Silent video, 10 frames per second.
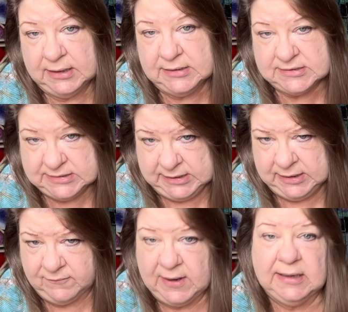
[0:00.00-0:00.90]
and see
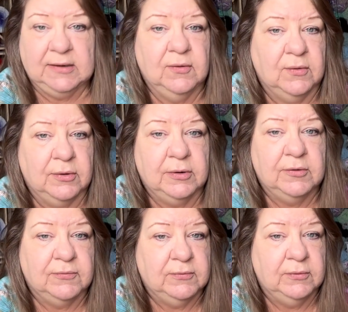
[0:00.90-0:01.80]
if I can order
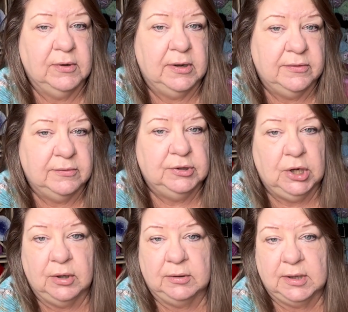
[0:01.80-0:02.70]
it through other
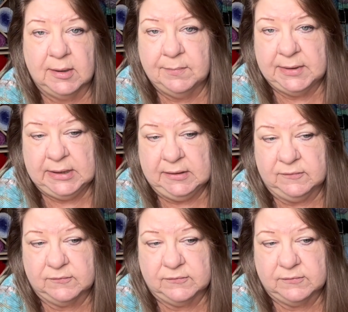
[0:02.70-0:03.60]
yarn
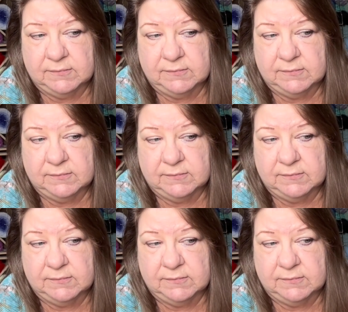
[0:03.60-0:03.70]
companies.